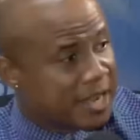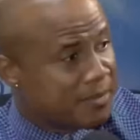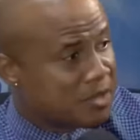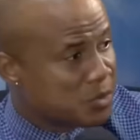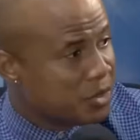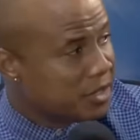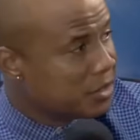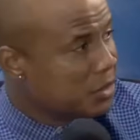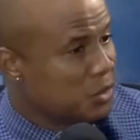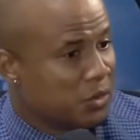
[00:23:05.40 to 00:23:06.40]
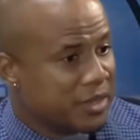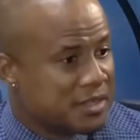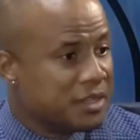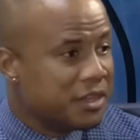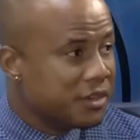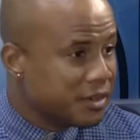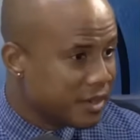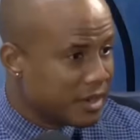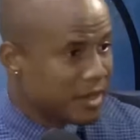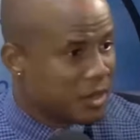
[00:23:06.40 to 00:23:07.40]
this morning. Nora is in here.
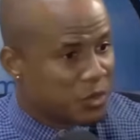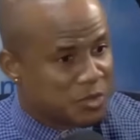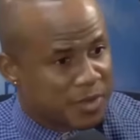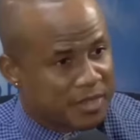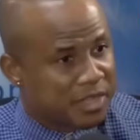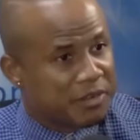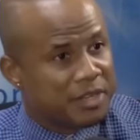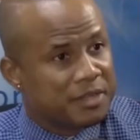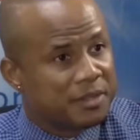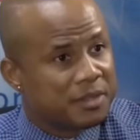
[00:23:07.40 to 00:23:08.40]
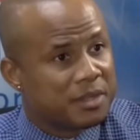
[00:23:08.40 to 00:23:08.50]
Quizmaster ready.